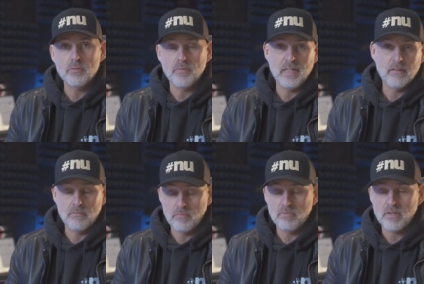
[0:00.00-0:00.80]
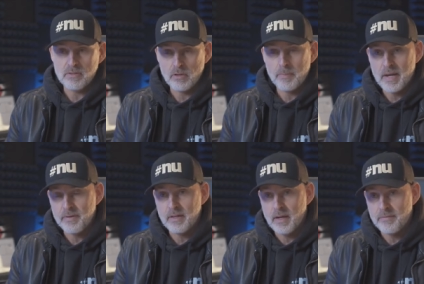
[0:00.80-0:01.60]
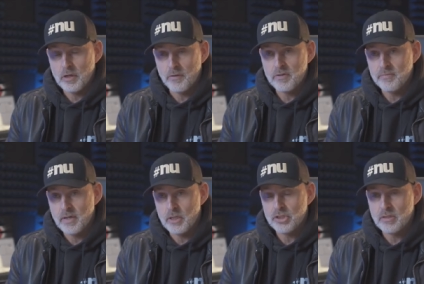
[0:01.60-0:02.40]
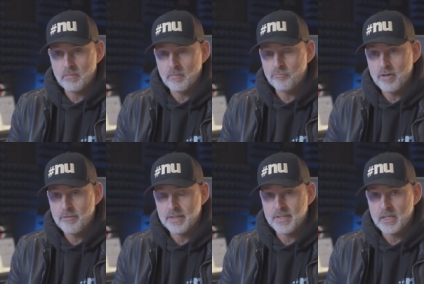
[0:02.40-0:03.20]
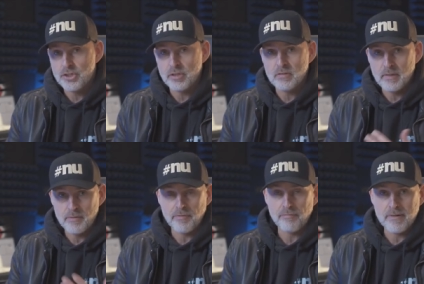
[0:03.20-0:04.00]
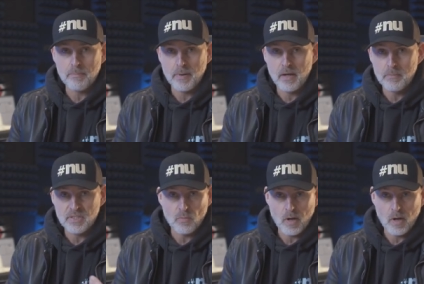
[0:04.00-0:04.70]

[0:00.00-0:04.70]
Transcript: So it's got to be have a loft conversion, rear extension, three apartments and one